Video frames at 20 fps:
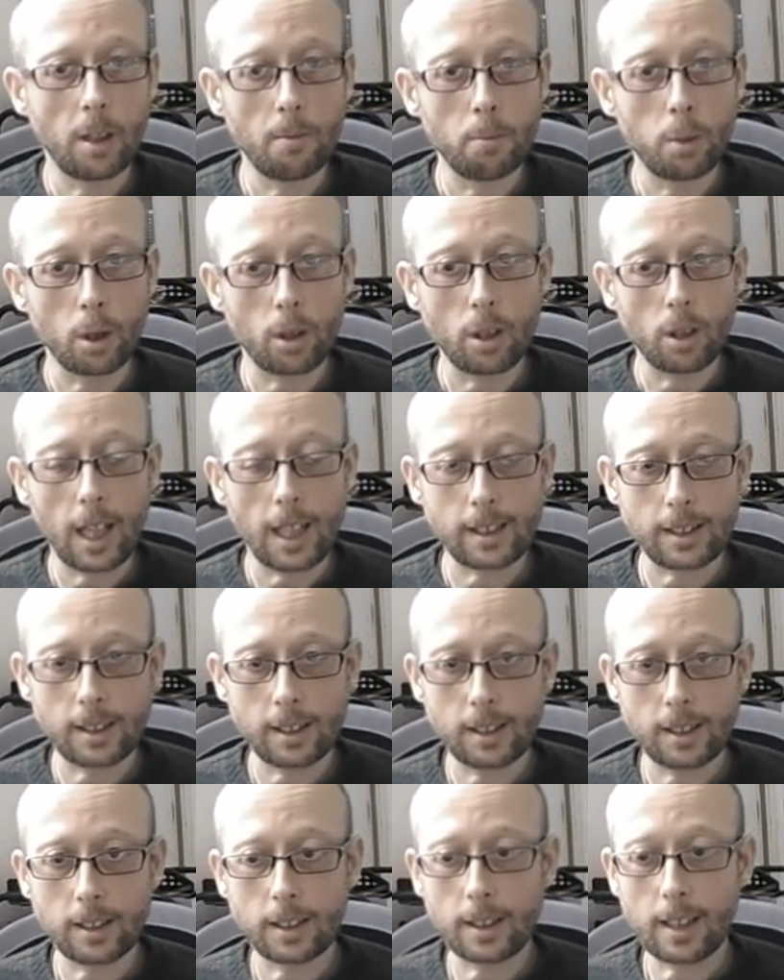book
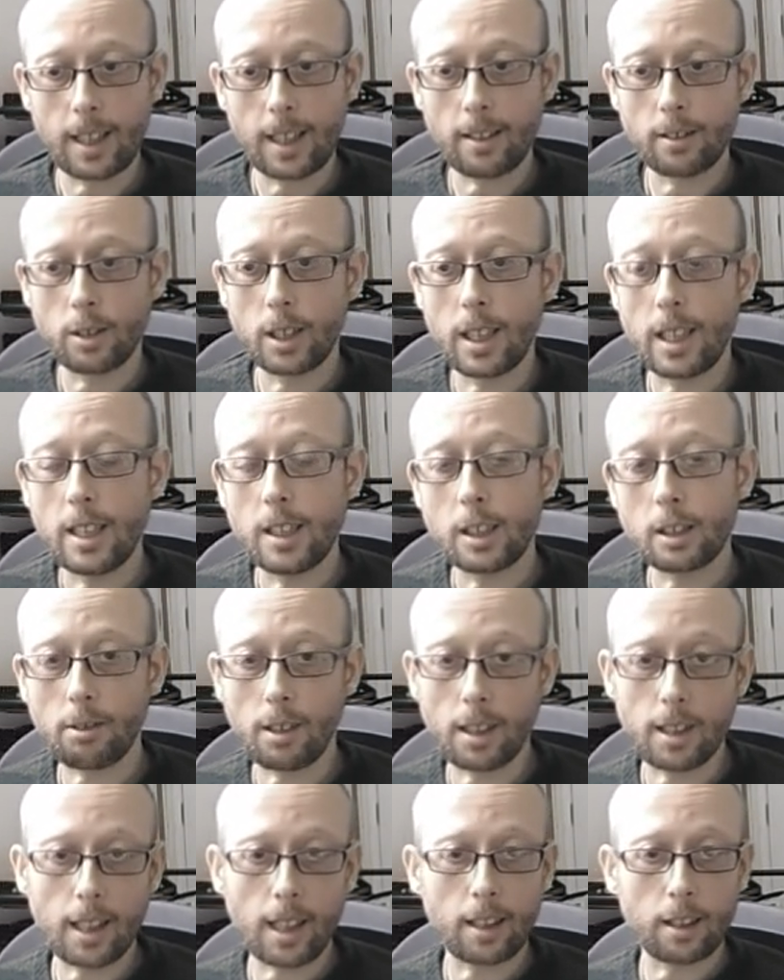lessons and how to
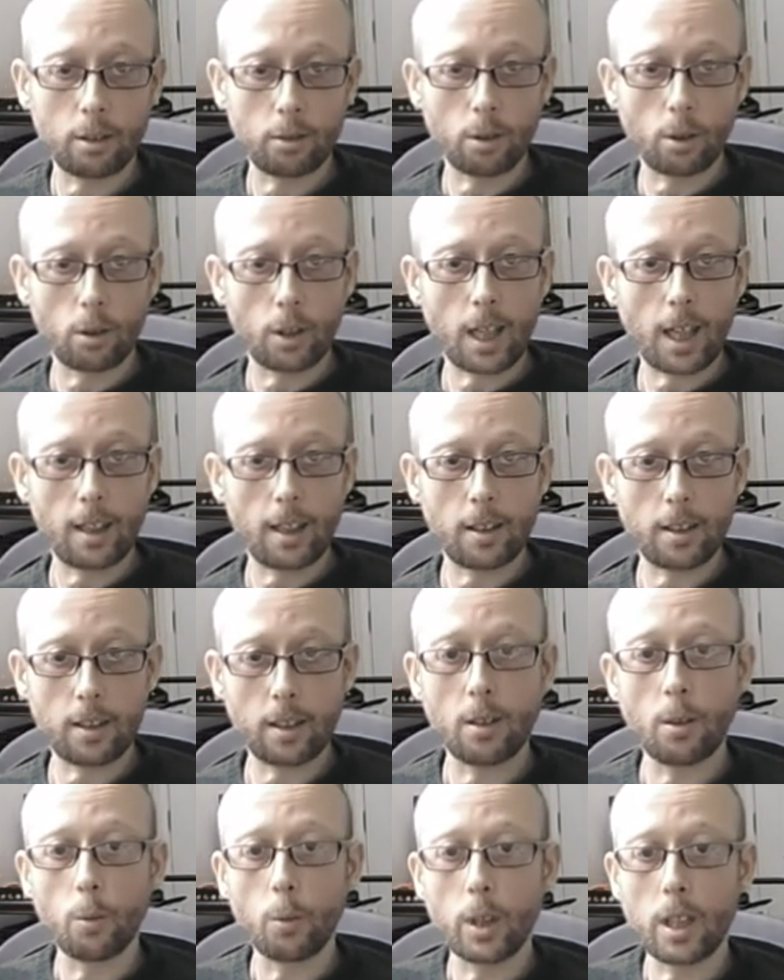integrate that Google
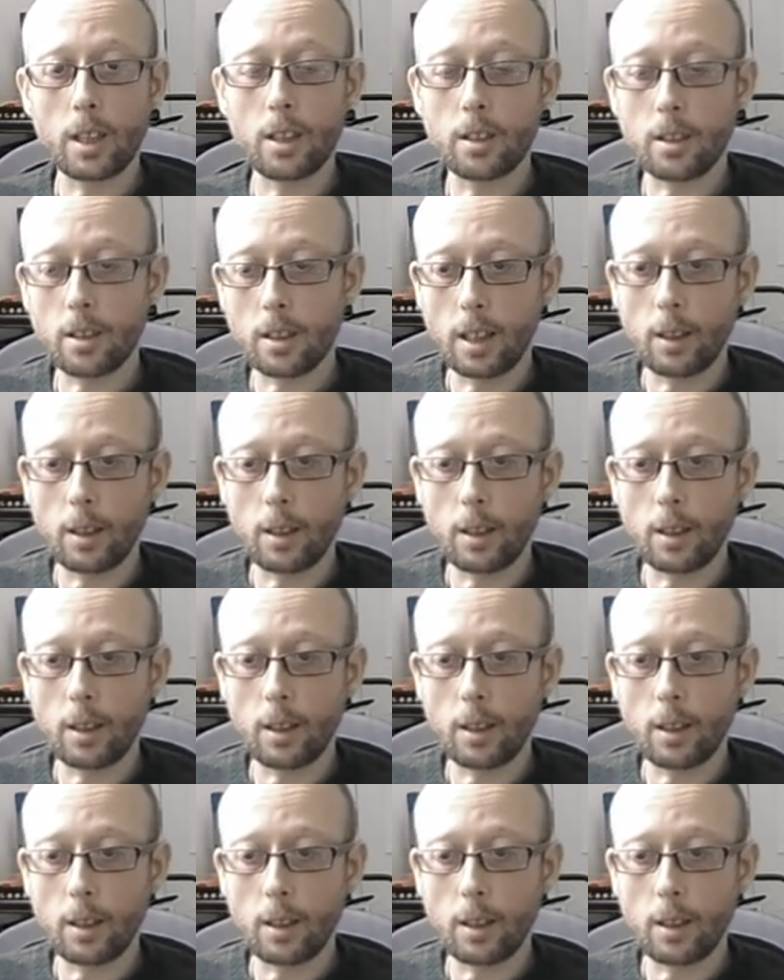Calendar within